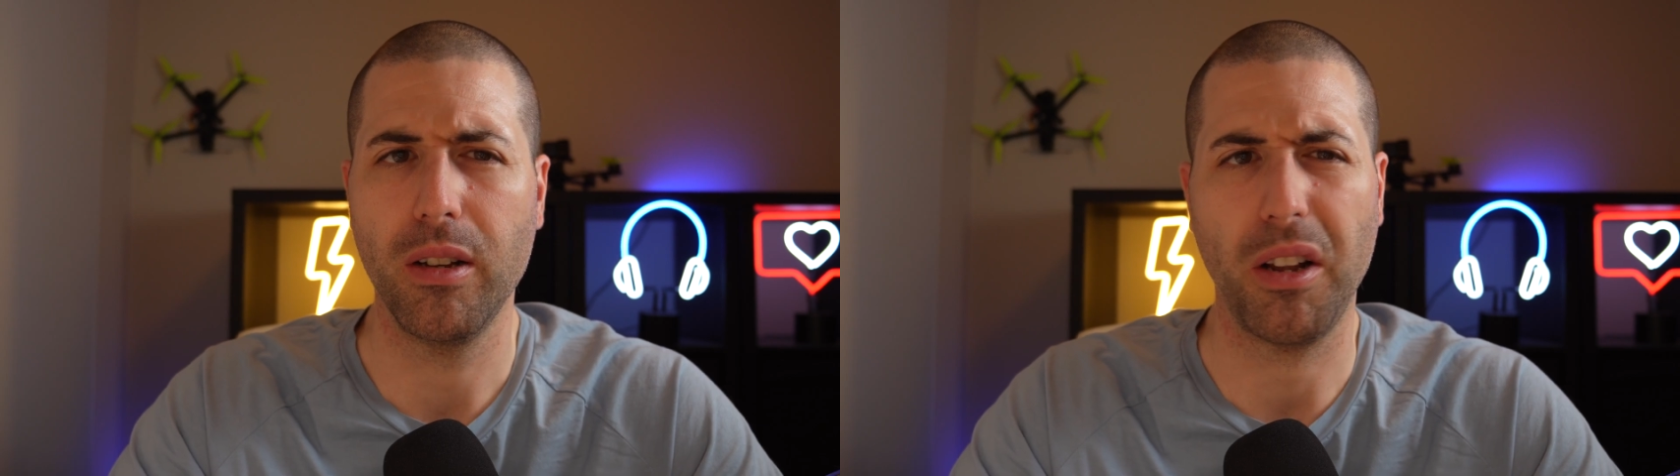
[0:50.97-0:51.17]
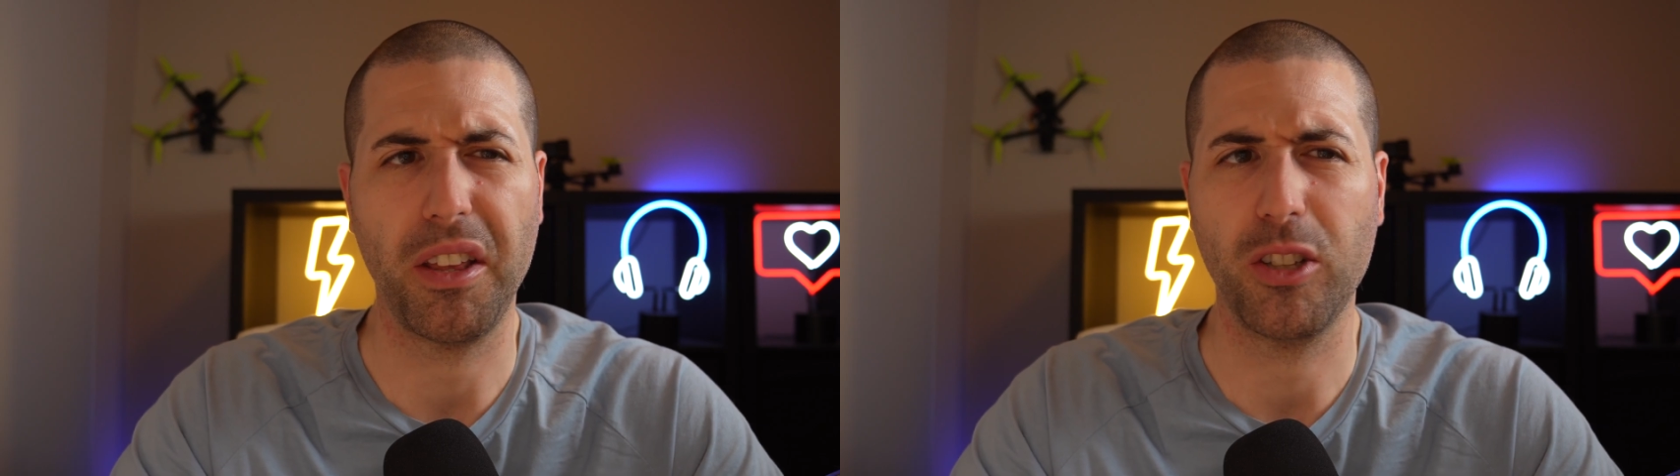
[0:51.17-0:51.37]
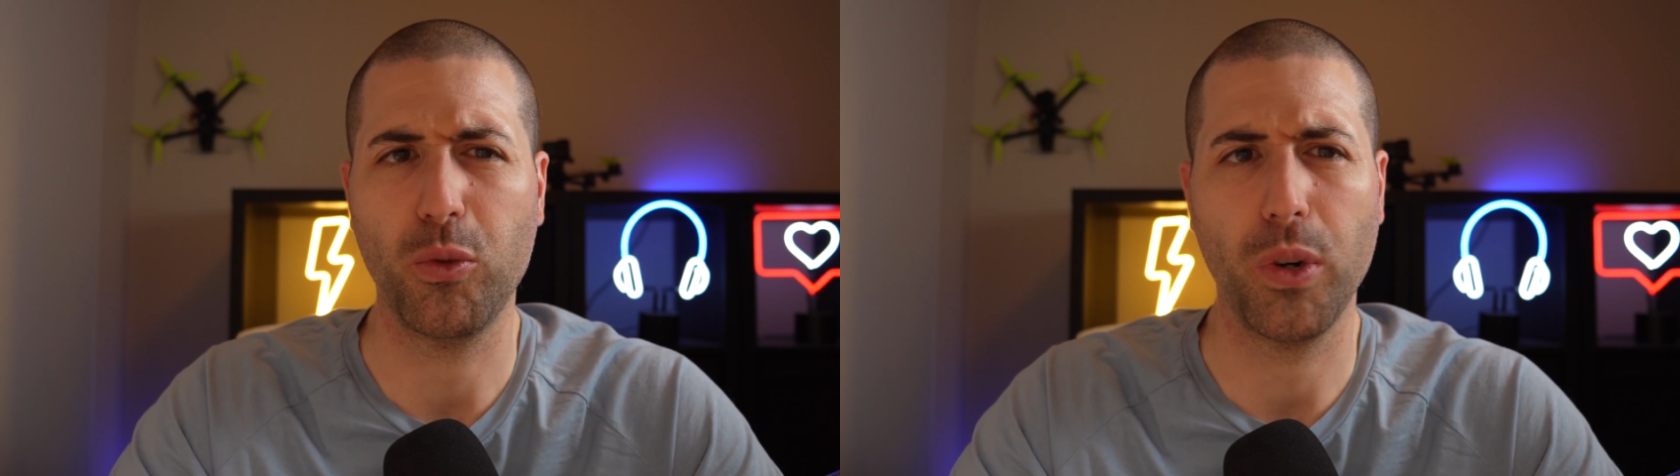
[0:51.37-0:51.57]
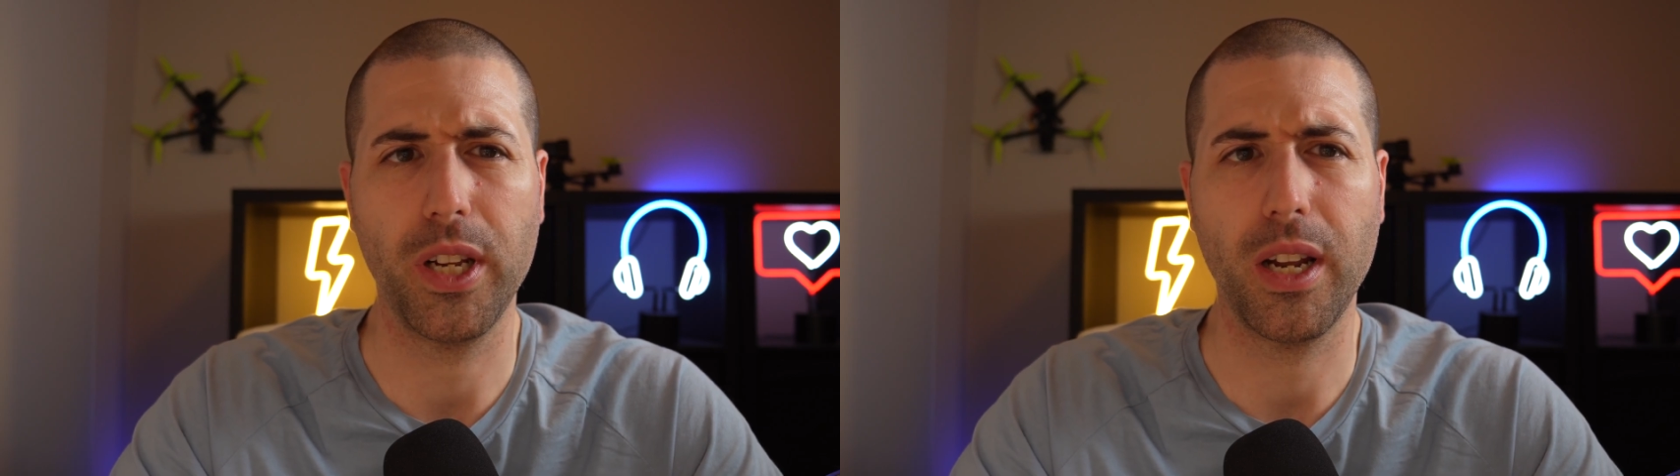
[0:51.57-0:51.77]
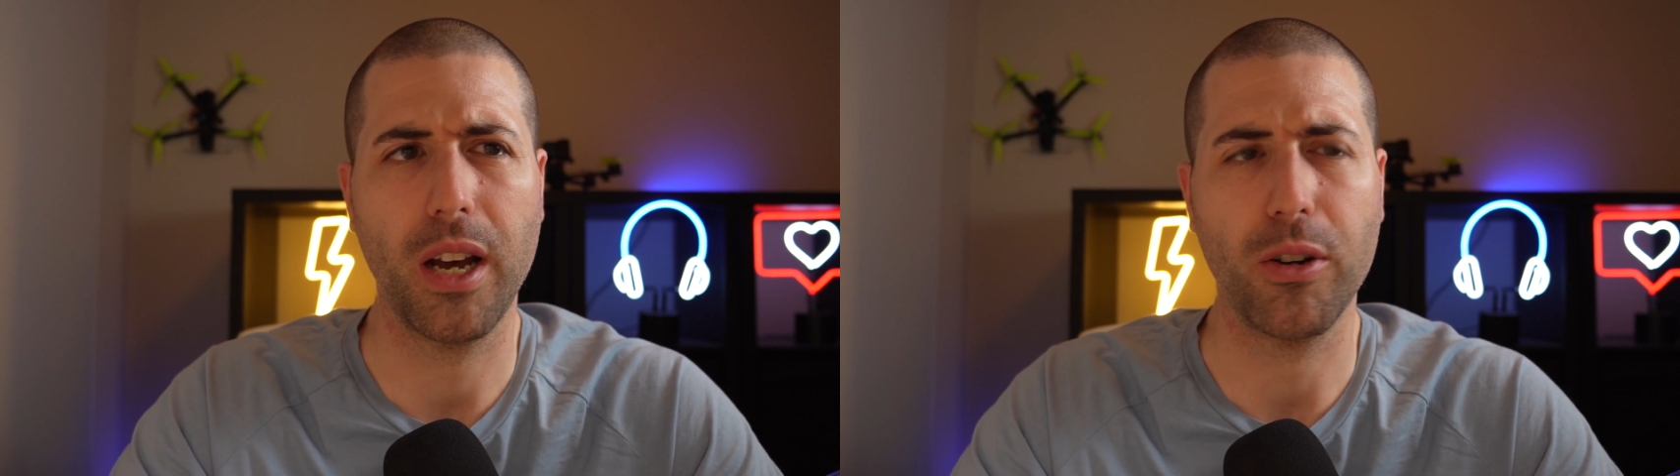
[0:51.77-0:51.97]
I think
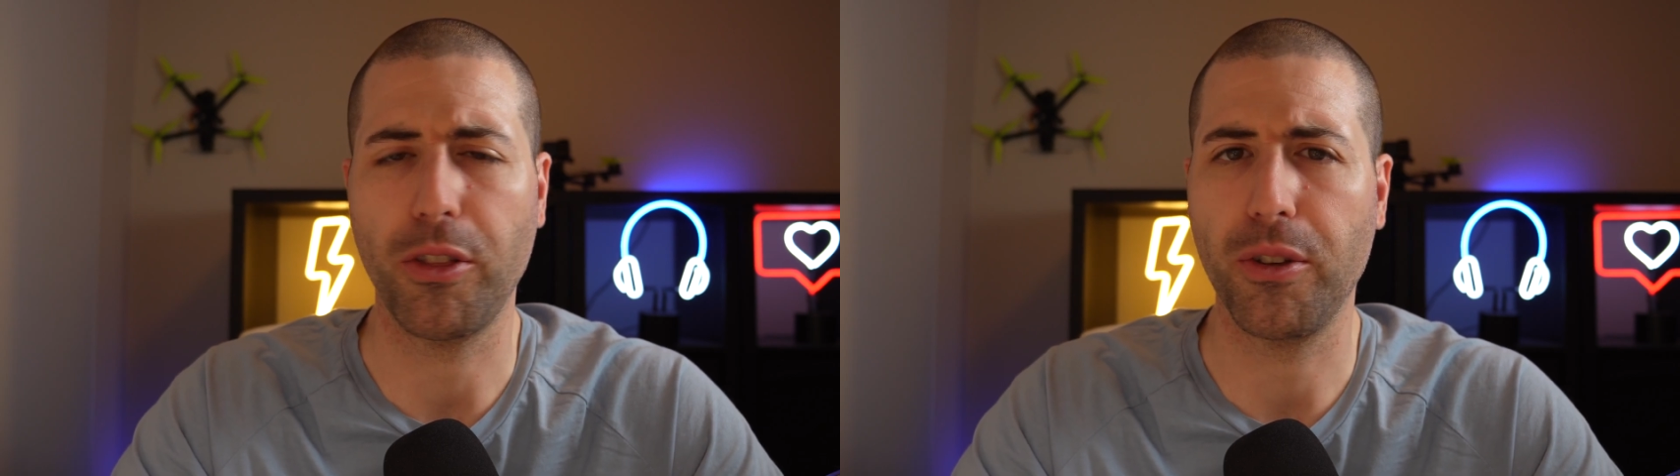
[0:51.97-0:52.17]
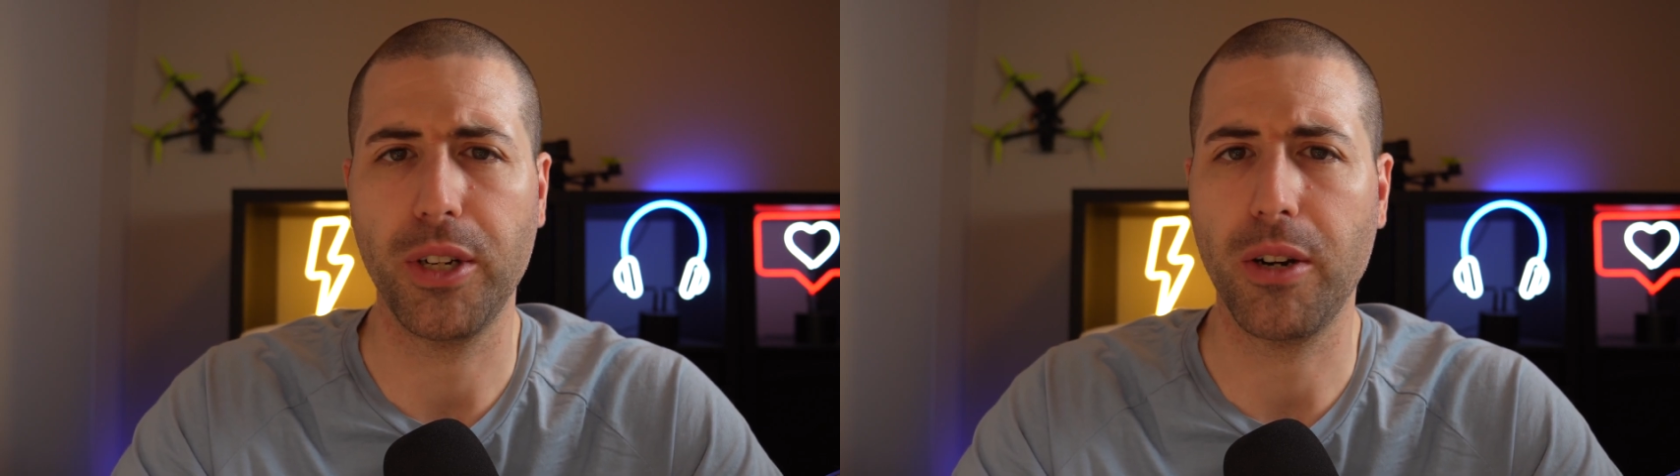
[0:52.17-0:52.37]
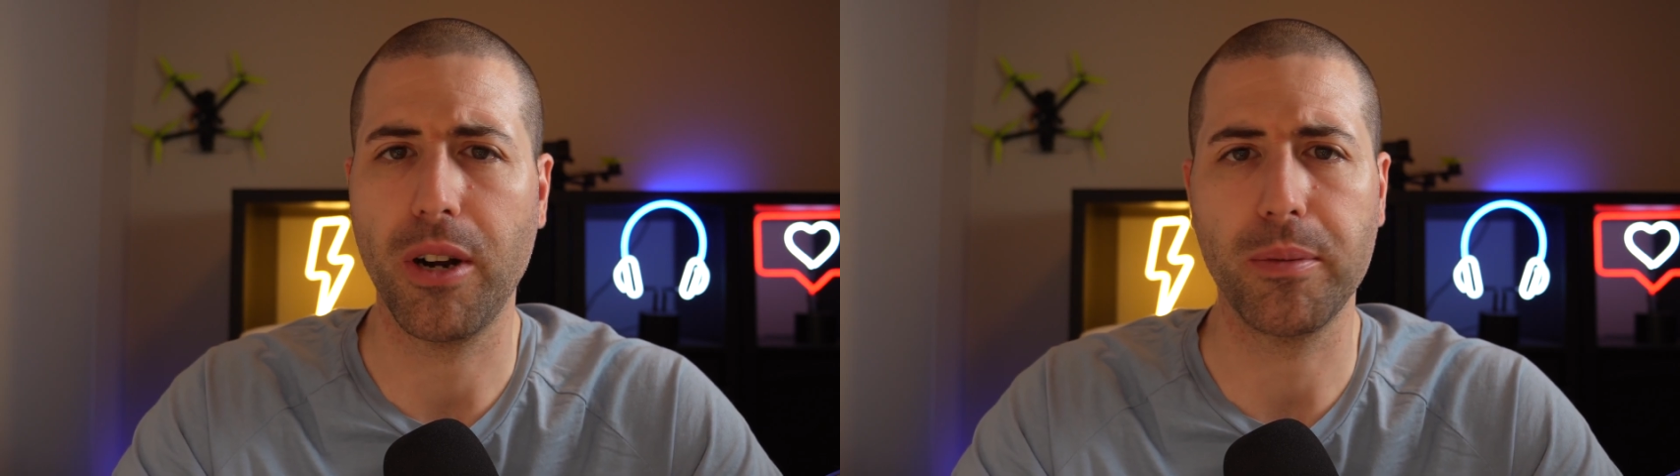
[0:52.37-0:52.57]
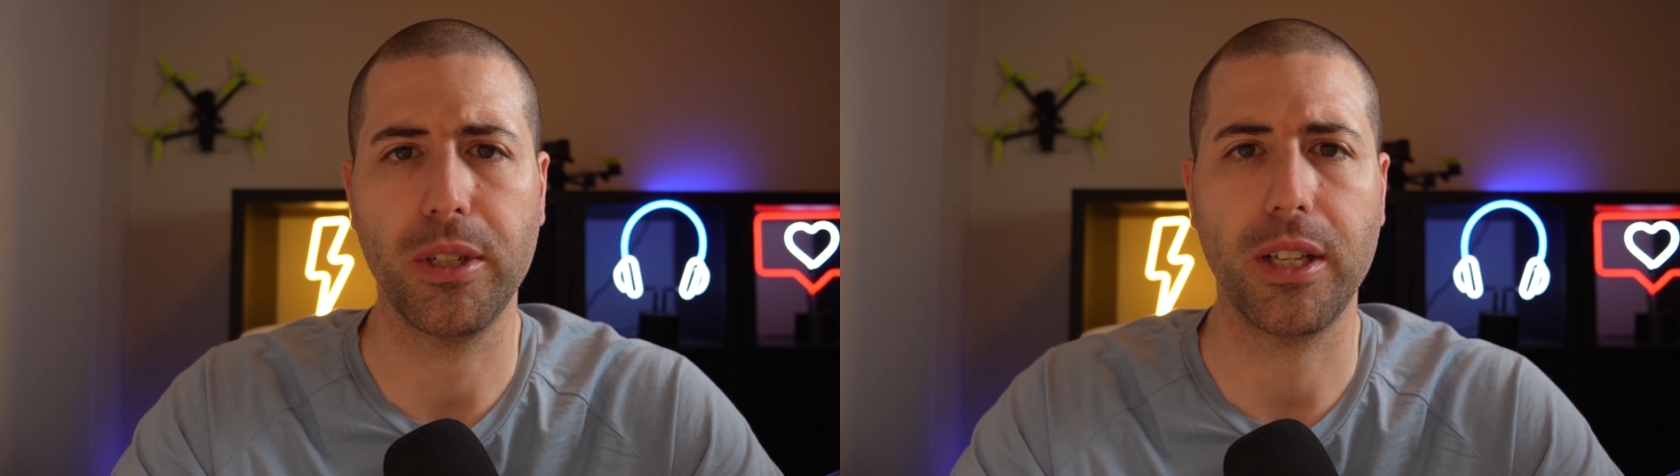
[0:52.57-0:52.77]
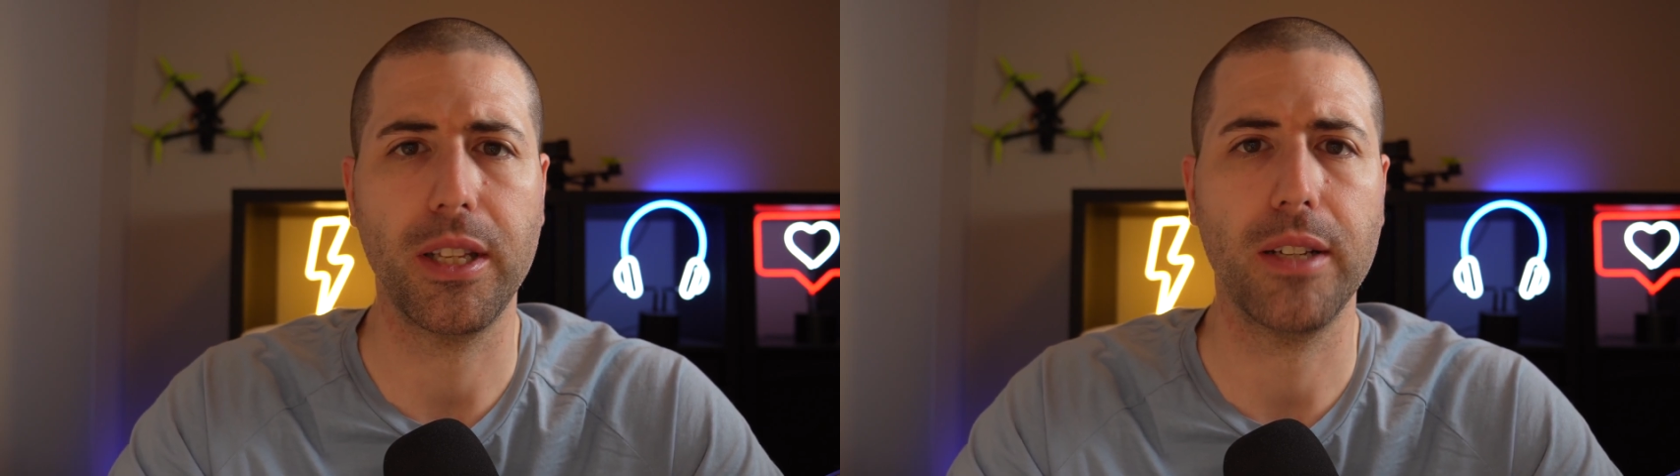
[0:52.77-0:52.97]
29 or 30 grams or
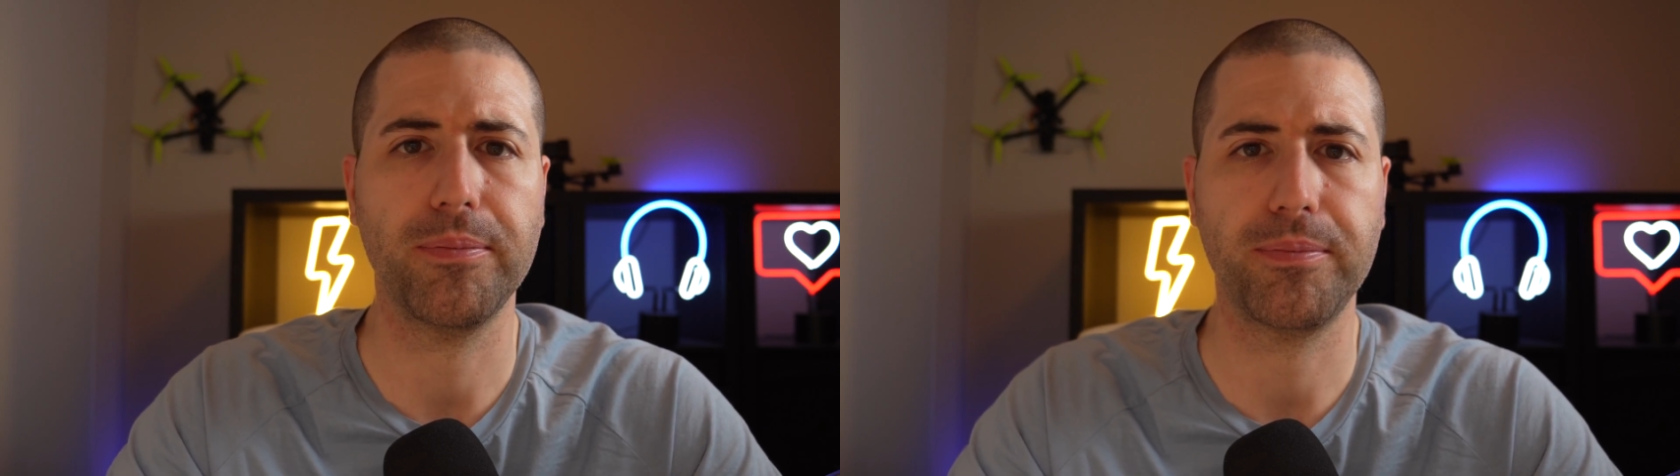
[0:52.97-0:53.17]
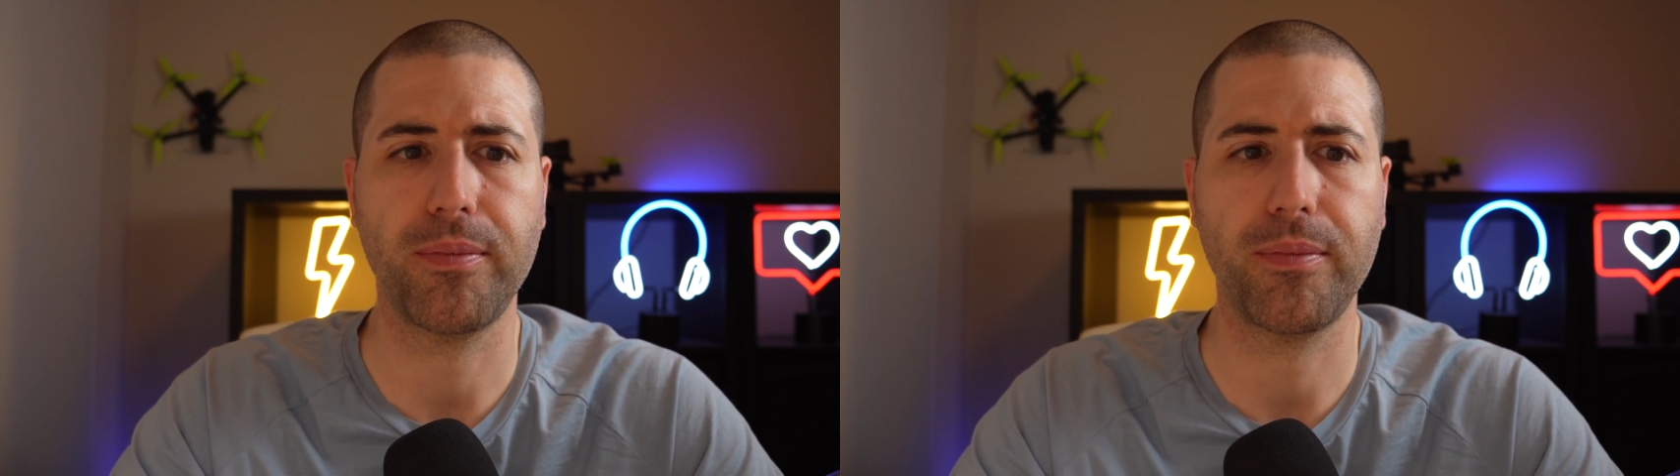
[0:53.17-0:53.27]
like that.